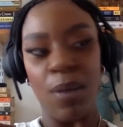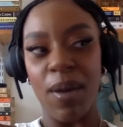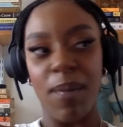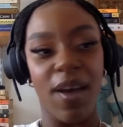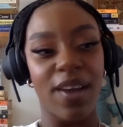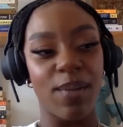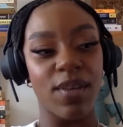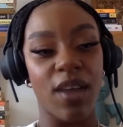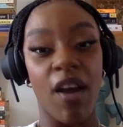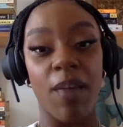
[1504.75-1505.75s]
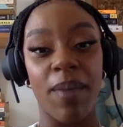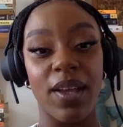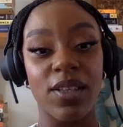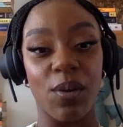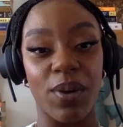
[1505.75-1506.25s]
my baba, and he was like, all right,
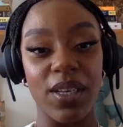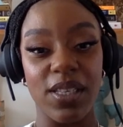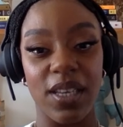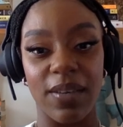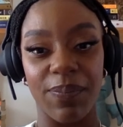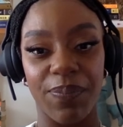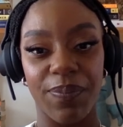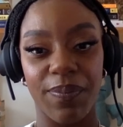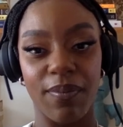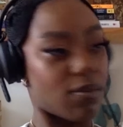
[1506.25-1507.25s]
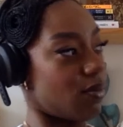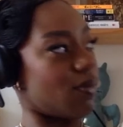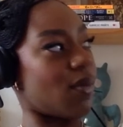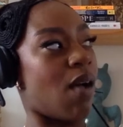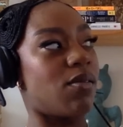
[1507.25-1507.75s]
bet. So when is it?
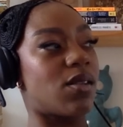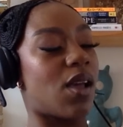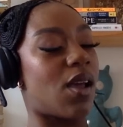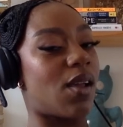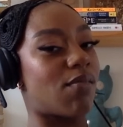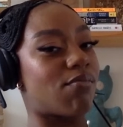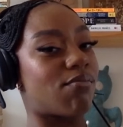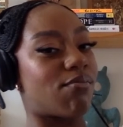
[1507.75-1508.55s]
I was like,